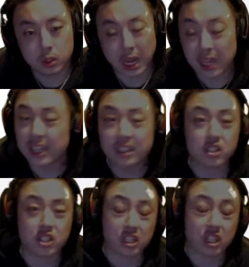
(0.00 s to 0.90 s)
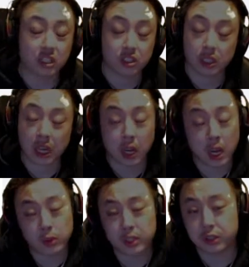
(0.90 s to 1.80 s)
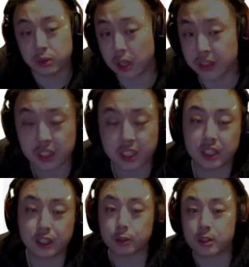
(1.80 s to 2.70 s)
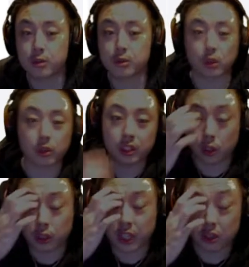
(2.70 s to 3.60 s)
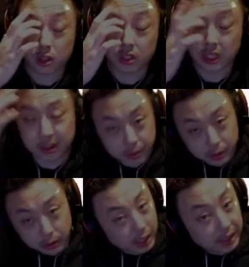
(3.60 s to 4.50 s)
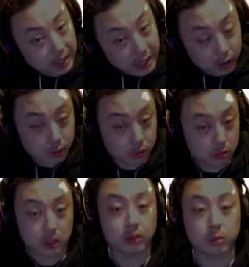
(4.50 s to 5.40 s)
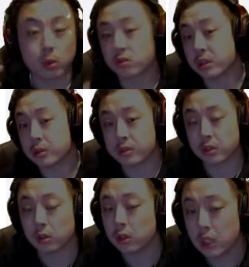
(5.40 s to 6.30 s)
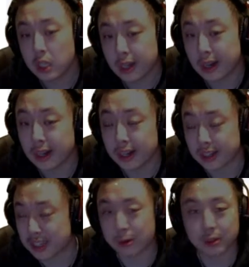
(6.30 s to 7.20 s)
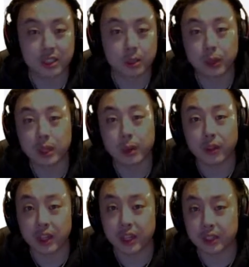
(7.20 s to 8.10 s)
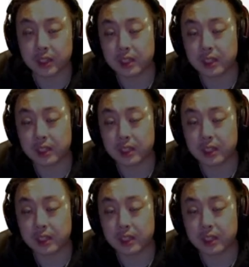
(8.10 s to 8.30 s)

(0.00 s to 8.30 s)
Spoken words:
I like this change actually. I really do. I think Kitty Clarissa was already an okay unit to have built, and now even more so. So I can't really complain about that.